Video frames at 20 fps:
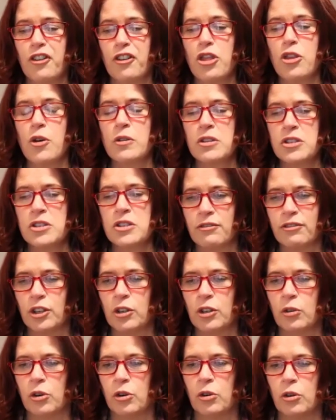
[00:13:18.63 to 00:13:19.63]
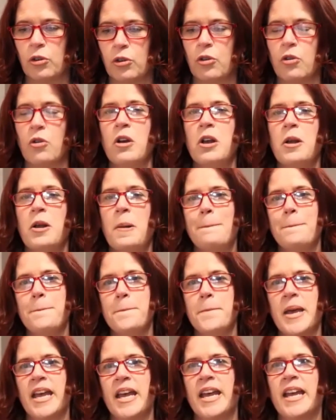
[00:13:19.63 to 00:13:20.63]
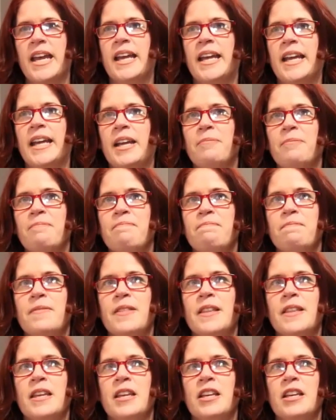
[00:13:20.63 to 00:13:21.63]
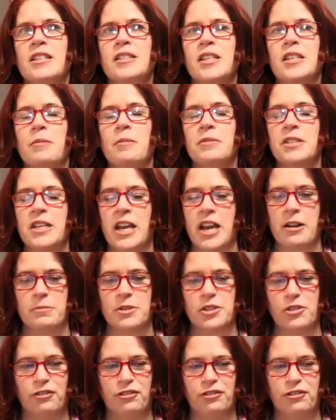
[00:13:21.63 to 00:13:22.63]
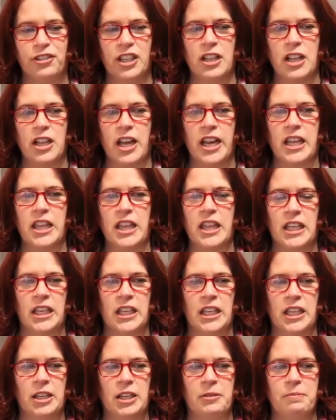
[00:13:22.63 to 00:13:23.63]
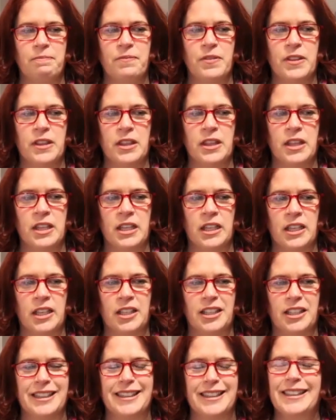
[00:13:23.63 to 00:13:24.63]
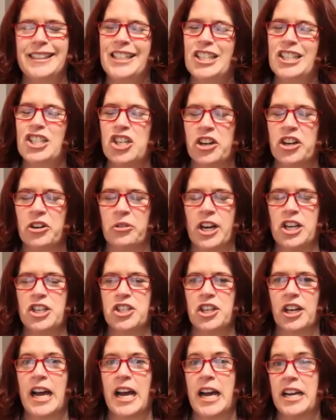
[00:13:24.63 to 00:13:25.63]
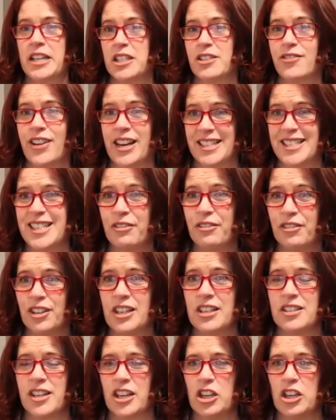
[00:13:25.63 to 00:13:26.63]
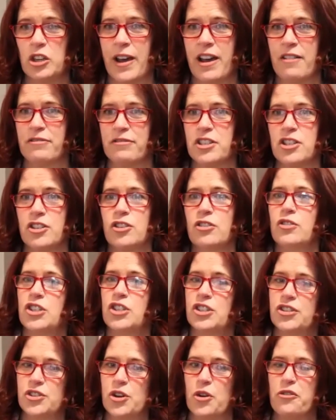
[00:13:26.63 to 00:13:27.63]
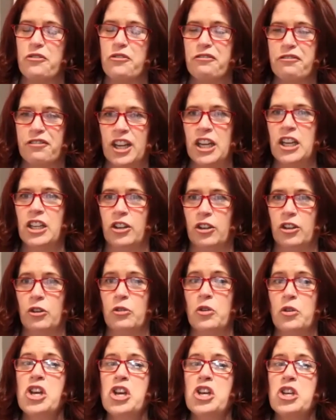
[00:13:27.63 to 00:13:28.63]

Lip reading: for those of you who may sometimes feel like the lead generation kinds of activities that you have to do just don't fit you,